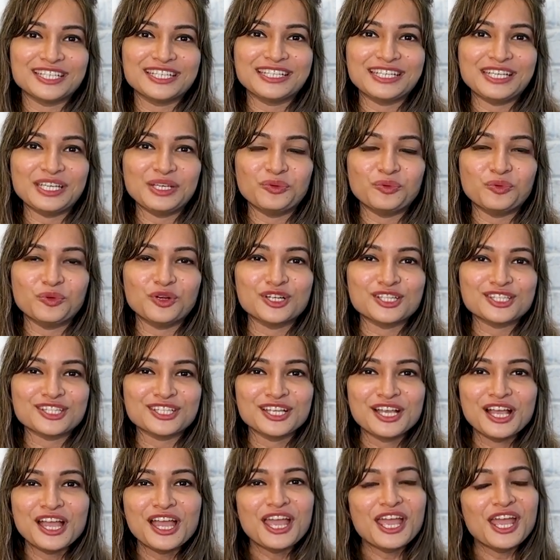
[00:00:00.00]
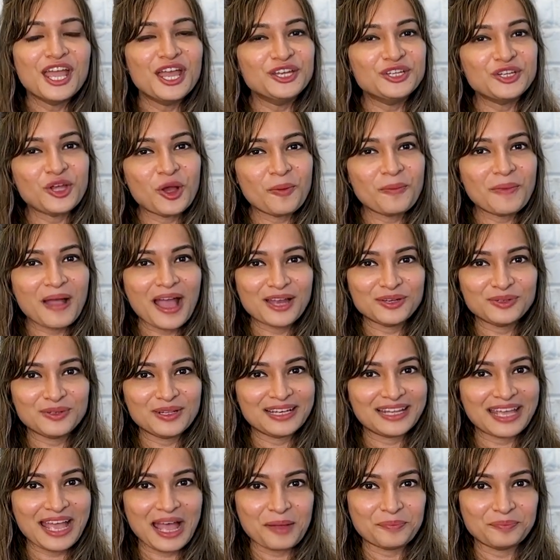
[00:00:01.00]
keywords in your
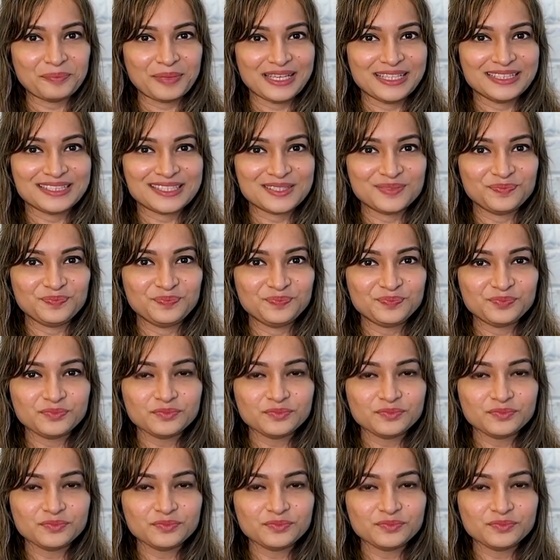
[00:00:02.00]
manual campaigns.